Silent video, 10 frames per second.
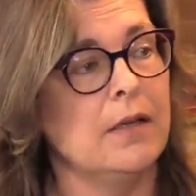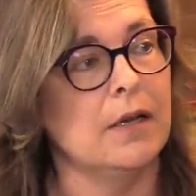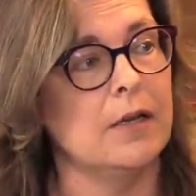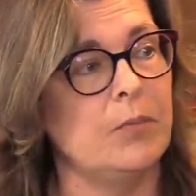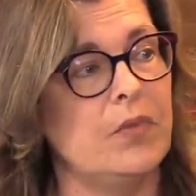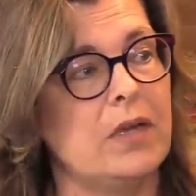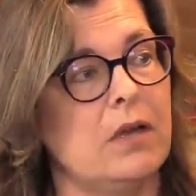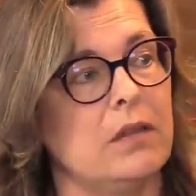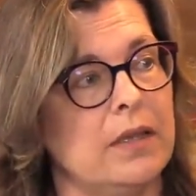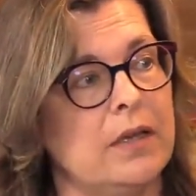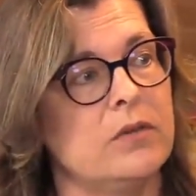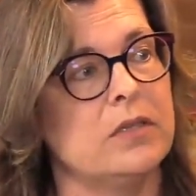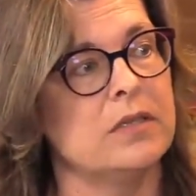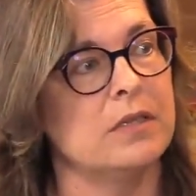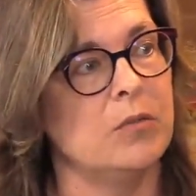that it allows
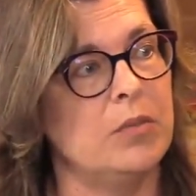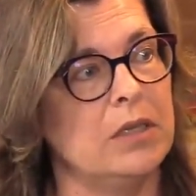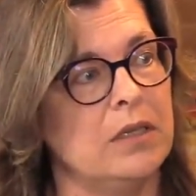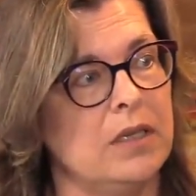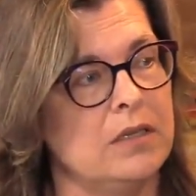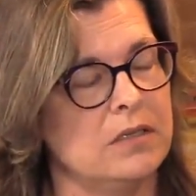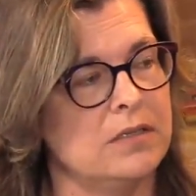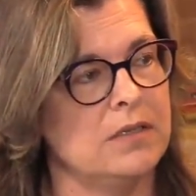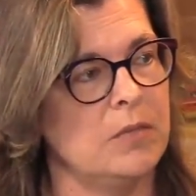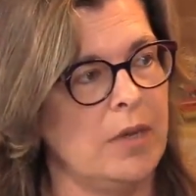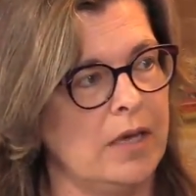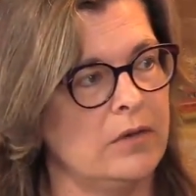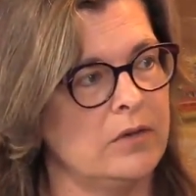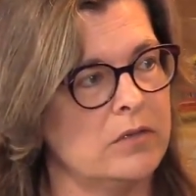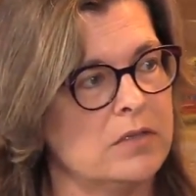us an ability to see
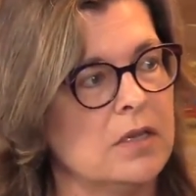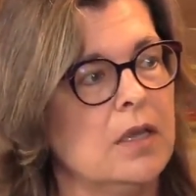patterns